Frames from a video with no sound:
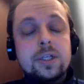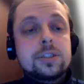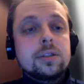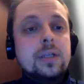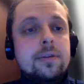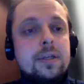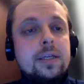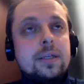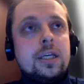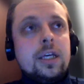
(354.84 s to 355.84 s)
question. I think
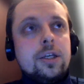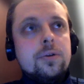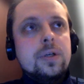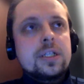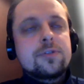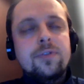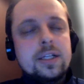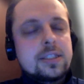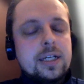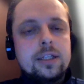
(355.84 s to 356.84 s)
the EU, as far
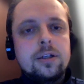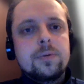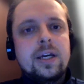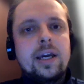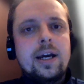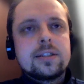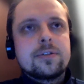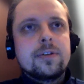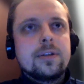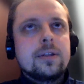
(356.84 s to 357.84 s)
as I know, they
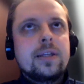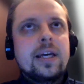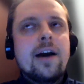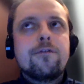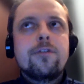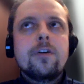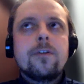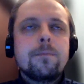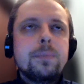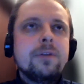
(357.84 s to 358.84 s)
has they have
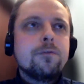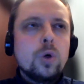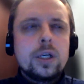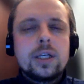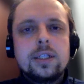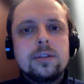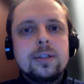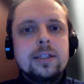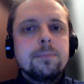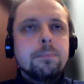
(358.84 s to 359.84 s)
uh, been working in
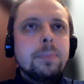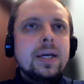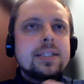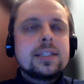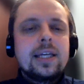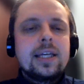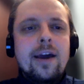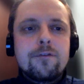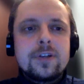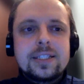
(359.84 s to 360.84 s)
in basically
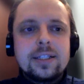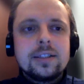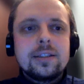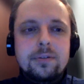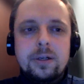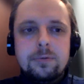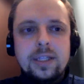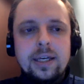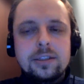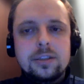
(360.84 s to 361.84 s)
every single area
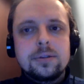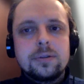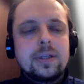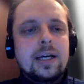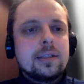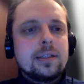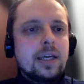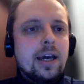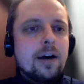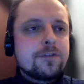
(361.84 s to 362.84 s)
related to that, and
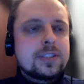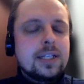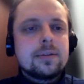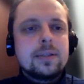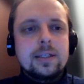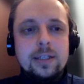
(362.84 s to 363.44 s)
they have set